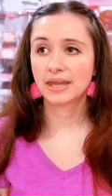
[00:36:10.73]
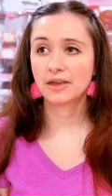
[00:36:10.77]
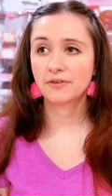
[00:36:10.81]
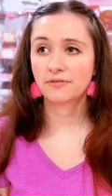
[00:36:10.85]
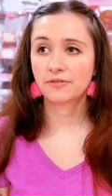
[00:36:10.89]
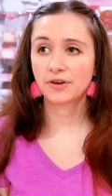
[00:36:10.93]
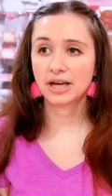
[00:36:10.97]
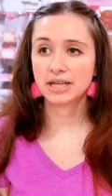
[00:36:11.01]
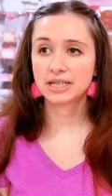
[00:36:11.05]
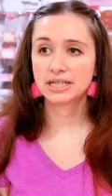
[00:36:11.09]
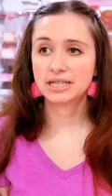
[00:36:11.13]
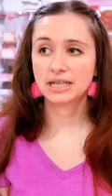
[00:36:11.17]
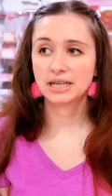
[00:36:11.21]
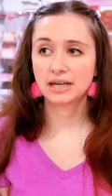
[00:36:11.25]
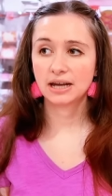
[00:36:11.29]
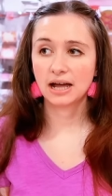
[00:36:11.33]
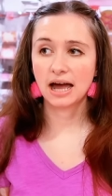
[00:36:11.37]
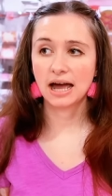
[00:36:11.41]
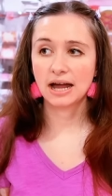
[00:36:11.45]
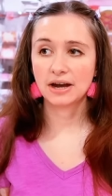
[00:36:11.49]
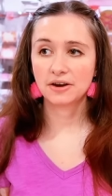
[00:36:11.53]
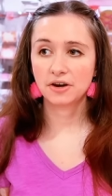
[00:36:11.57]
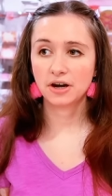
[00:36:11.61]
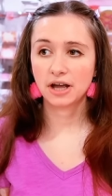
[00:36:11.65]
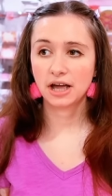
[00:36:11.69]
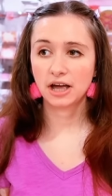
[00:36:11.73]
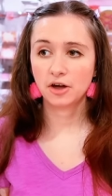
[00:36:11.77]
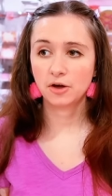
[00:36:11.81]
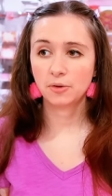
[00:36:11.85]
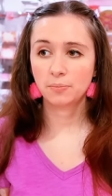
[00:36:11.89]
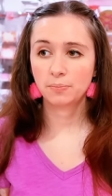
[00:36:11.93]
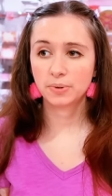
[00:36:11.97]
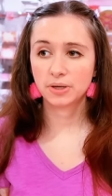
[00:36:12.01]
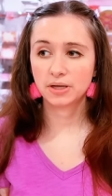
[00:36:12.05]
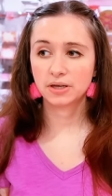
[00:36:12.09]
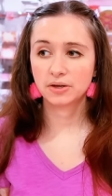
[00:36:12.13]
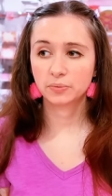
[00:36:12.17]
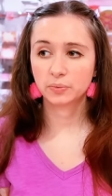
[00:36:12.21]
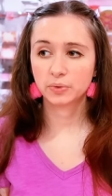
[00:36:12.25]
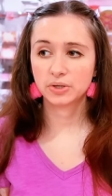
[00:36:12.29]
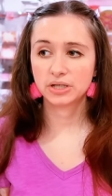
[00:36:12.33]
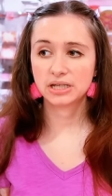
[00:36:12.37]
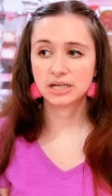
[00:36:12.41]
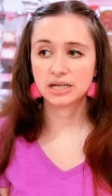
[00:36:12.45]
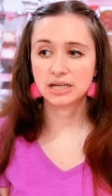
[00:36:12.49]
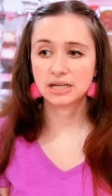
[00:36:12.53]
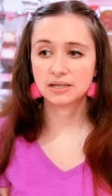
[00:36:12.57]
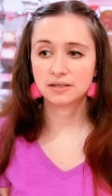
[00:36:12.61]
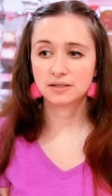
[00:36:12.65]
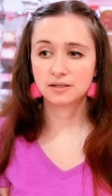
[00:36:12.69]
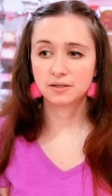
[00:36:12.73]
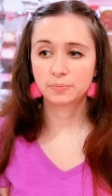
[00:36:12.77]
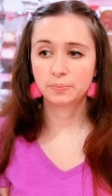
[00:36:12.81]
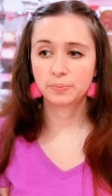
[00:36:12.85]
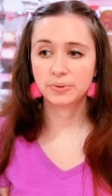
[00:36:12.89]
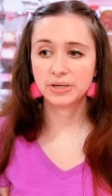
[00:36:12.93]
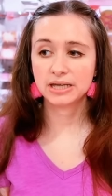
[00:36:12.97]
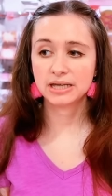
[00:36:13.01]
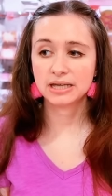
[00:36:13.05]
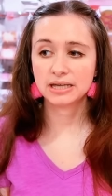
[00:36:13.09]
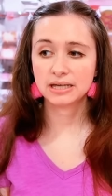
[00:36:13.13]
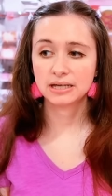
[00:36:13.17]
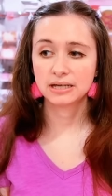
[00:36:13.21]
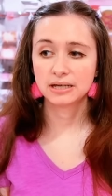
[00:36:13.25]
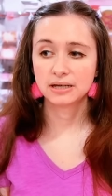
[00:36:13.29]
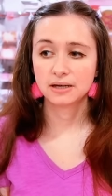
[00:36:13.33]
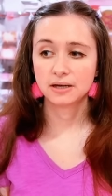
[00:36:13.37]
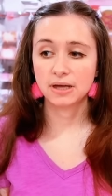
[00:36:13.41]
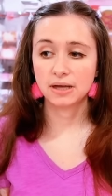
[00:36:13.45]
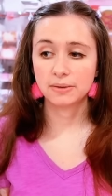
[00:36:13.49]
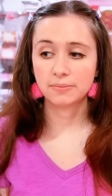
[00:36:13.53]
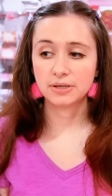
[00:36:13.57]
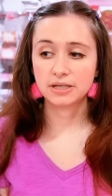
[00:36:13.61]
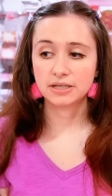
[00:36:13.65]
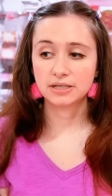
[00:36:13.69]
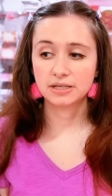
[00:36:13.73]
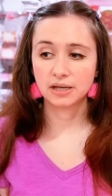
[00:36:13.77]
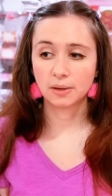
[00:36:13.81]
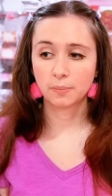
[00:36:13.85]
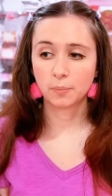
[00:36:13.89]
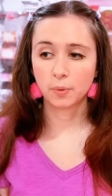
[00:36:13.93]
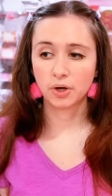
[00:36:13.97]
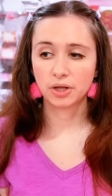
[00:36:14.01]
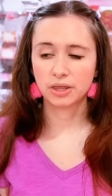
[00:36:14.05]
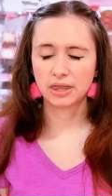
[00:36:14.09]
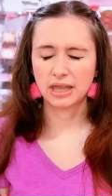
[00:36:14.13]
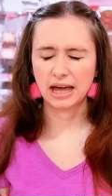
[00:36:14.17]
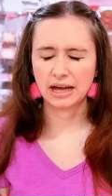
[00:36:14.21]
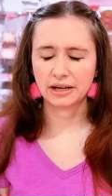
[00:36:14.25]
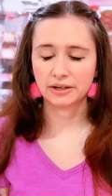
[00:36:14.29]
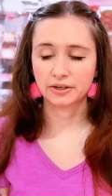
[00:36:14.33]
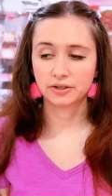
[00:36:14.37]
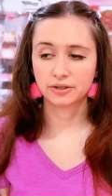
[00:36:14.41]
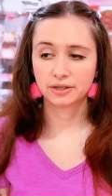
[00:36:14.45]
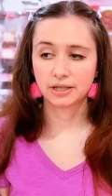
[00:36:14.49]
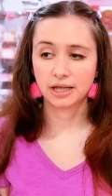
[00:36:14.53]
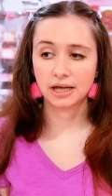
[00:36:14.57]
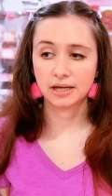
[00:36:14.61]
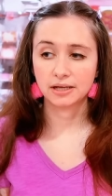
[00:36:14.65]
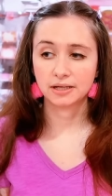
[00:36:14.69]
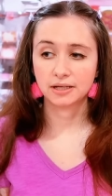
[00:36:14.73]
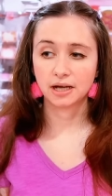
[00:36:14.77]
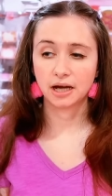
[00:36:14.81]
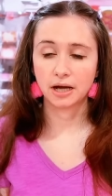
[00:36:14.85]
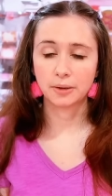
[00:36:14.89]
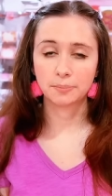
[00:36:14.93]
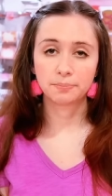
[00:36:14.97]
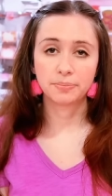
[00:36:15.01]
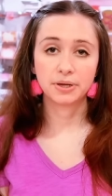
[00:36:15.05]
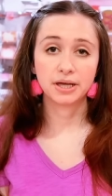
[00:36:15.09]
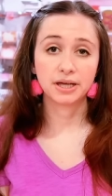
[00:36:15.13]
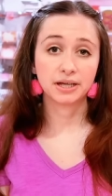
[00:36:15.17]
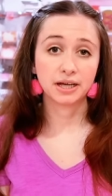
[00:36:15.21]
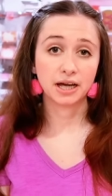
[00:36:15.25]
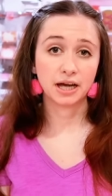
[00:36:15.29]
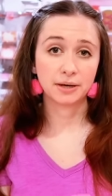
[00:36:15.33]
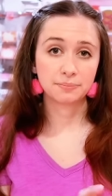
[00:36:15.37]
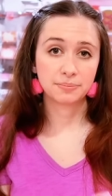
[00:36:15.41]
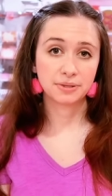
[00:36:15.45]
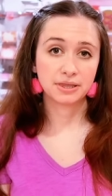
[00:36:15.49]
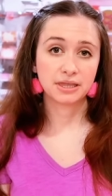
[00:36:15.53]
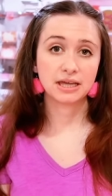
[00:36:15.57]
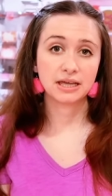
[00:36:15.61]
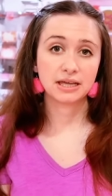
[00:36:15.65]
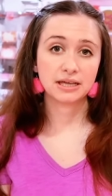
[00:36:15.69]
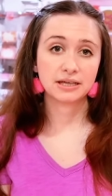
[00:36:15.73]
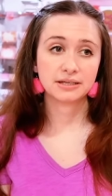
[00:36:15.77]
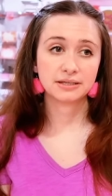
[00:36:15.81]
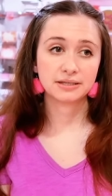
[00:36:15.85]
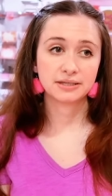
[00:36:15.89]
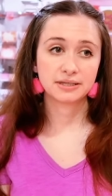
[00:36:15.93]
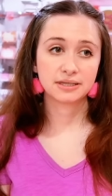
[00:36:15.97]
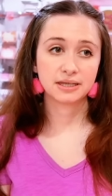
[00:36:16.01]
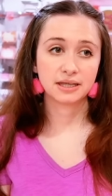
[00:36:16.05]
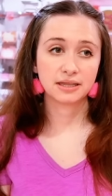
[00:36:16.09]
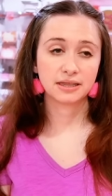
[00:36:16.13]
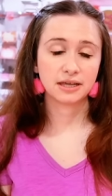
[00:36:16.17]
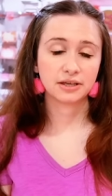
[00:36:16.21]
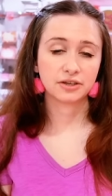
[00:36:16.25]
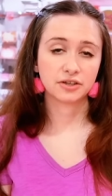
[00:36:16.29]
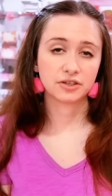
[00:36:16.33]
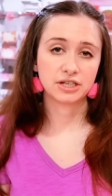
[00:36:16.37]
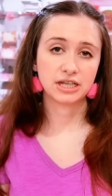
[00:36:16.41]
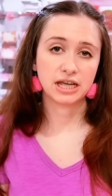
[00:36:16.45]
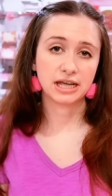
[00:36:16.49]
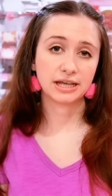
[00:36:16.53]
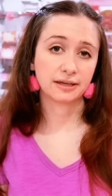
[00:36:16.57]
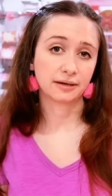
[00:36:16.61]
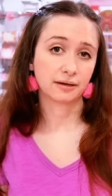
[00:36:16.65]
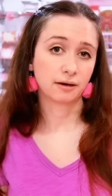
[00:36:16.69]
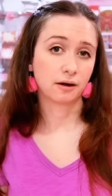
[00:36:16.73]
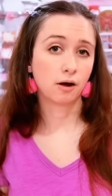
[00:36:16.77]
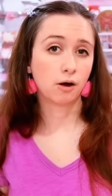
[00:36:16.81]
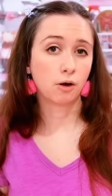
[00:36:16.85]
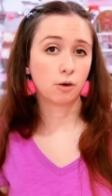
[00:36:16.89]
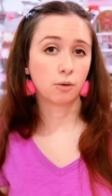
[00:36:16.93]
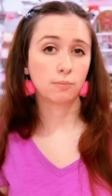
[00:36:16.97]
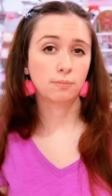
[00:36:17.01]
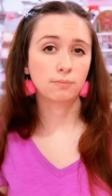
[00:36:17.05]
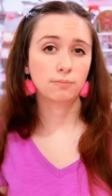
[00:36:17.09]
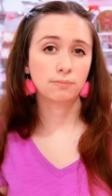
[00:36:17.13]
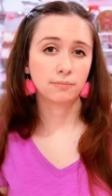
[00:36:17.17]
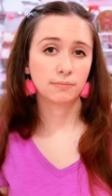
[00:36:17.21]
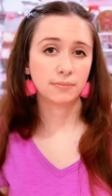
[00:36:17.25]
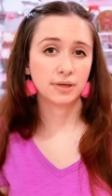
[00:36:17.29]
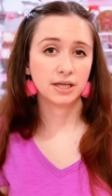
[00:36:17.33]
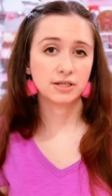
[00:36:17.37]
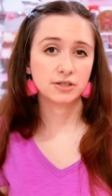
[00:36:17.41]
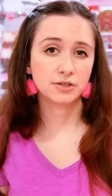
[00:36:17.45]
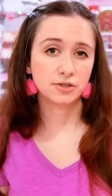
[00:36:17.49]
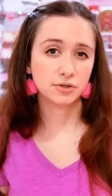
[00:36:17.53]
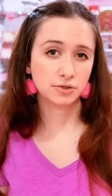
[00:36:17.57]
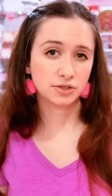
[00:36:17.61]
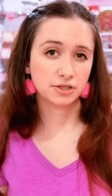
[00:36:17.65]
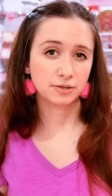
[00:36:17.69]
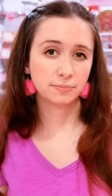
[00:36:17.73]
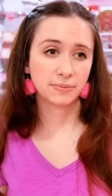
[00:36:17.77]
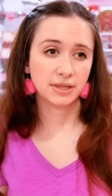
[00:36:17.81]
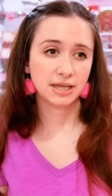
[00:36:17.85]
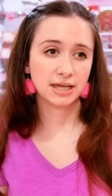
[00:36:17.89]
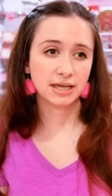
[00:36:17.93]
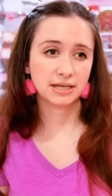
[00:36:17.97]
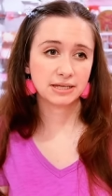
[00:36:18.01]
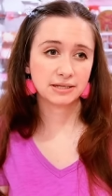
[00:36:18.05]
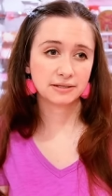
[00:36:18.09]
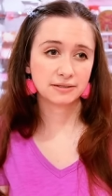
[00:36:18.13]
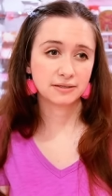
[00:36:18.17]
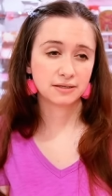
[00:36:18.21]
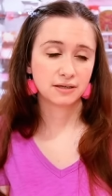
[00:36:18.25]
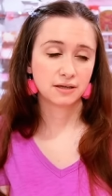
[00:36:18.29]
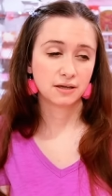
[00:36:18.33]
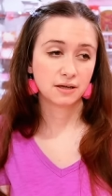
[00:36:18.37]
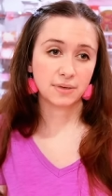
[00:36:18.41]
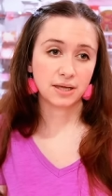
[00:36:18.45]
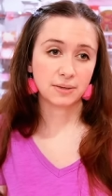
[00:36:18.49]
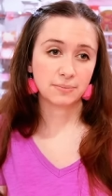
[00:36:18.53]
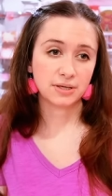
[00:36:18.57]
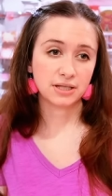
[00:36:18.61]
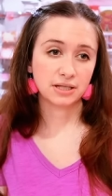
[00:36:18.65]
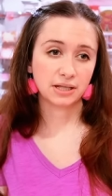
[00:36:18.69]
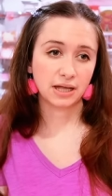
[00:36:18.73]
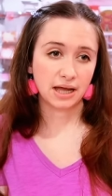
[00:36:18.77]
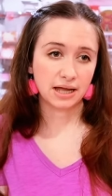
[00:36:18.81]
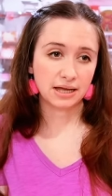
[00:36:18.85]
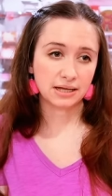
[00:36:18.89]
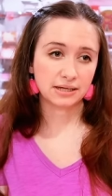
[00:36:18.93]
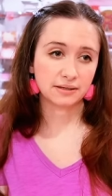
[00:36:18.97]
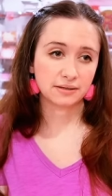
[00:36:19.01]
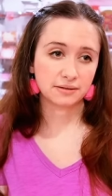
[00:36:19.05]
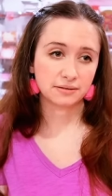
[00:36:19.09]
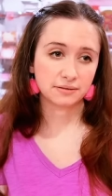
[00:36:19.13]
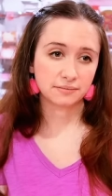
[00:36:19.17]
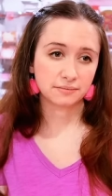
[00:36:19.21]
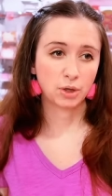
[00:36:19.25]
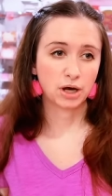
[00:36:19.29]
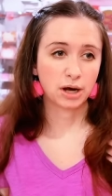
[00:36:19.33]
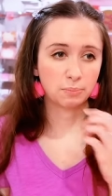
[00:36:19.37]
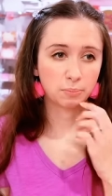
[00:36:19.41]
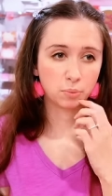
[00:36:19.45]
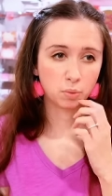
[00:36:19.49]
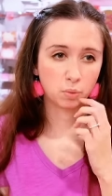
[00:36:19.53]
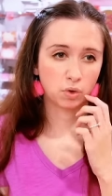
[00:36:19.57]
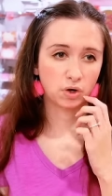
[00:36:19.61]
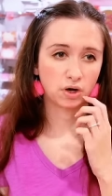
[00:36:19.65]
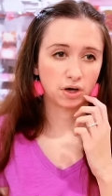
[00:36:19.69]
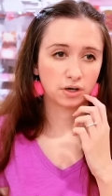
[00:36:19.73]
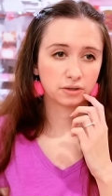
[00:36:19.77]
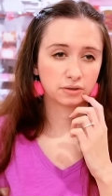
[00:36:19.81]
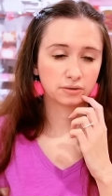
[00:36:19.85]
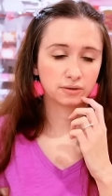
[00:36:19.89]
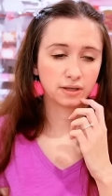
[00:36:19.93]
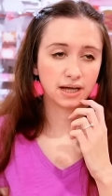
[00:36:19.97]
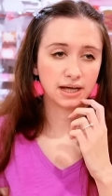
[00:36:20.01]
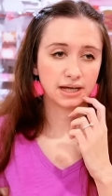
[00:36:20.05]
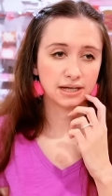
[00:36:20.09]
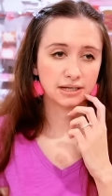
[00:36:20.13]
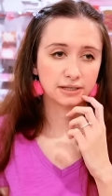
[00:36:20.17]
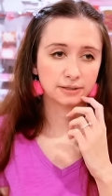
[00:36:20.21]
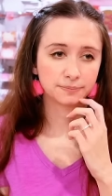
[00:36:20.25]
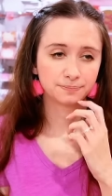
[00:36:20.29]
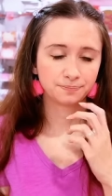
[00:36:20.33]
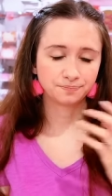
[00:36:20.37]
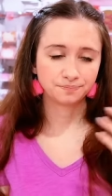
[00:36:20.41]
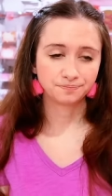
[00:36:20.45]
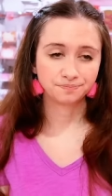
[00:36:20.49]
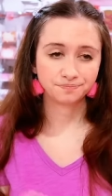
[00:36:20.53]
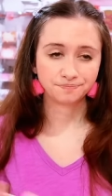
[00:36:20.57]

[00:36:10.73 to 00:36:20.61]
if I did hire help, it would need to be maybe someone that could like come pick up things and they could take it home and do some things. Maybe like prep work, like